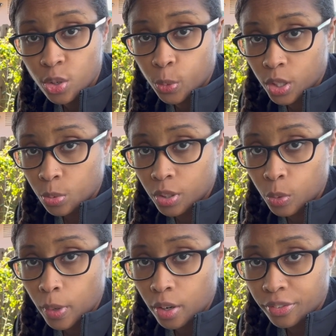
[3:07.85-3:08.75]
works really
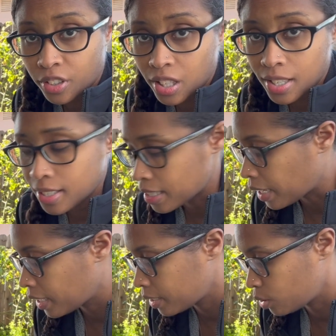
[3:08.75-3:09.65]
well for this,
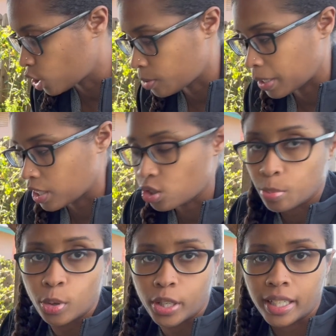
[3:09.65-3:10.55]
just because you
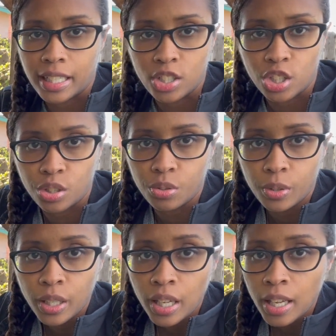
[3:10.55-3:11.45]
pour it into,
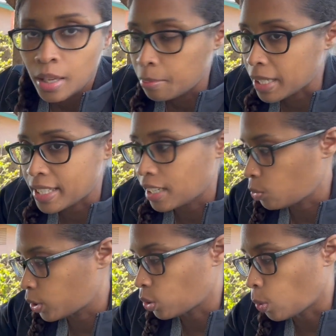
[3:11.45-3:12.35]
mix it in
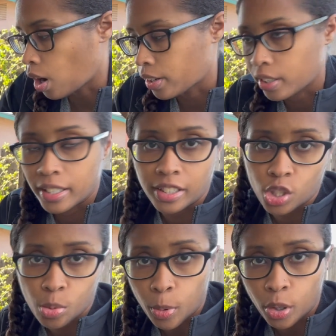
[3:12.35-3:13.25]
with the water, and then
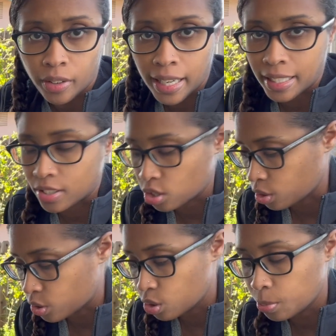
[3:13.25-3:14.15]
just pour it right in. So
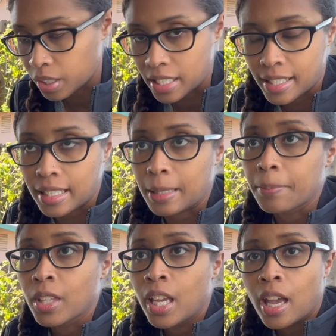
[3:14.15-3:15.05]
it's super easy.
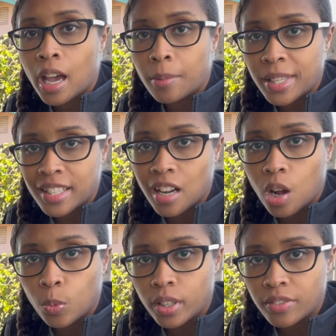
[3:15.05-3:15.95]
It's not
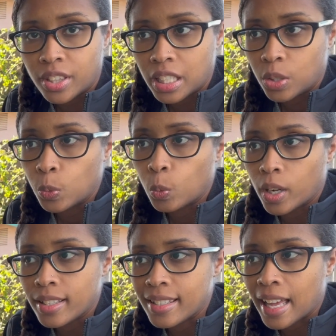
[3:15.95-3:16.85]
one of the
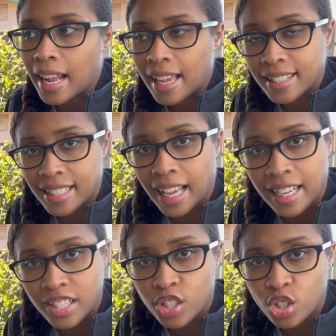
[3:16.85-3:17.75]
ones that has to kind
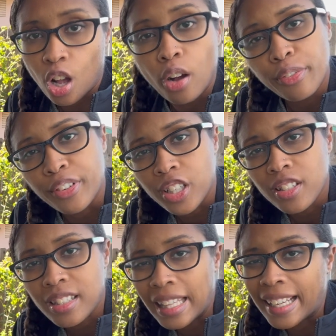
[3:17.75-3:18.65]
of dissolve
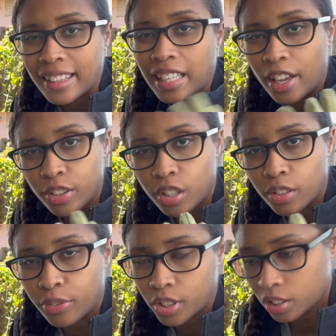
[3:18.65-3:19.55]
first like the other
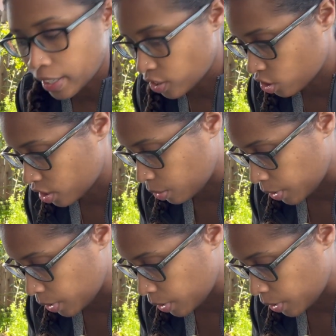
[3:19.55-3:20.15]
fertilizers that we